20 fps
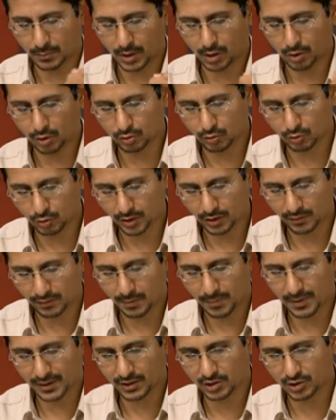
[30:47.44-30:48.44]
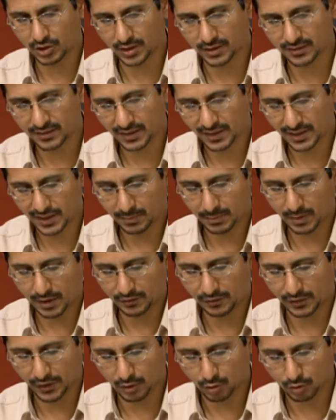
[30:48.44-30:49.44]
this less
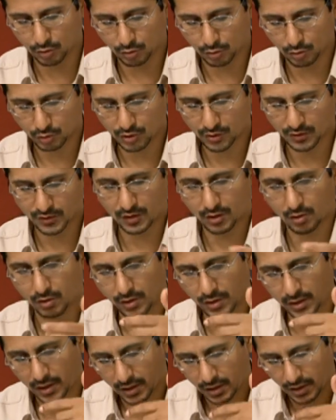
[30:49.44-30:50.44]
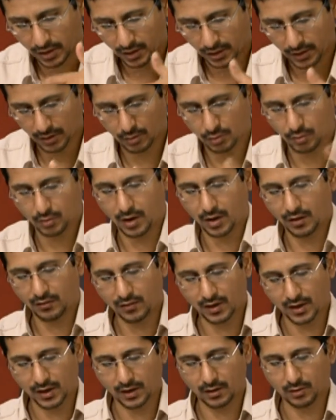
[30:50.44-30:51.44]
conceding side, this
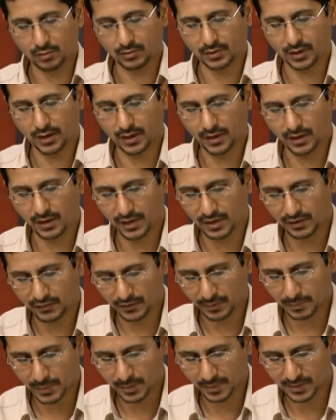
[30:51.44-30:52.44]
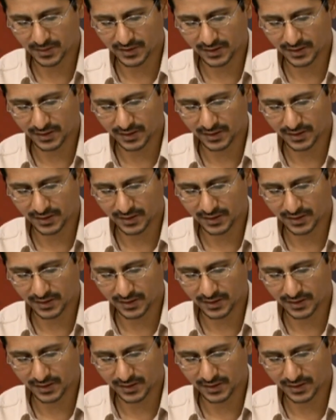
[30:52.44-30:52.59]
not such nice side.